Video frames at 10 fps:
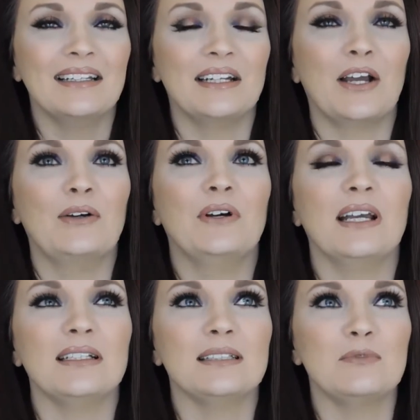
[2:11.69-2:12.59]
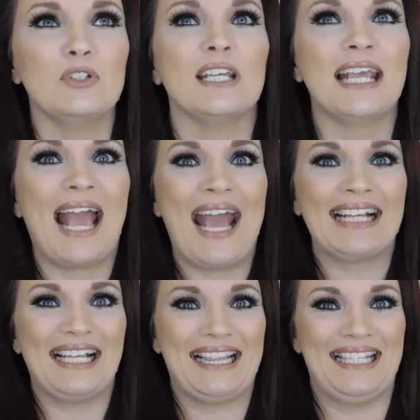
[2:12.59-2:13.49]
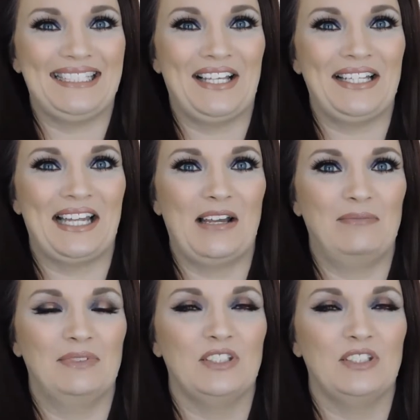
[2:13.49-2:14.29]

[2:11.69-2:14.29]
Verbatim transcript: you know, except you can't act like this all the time.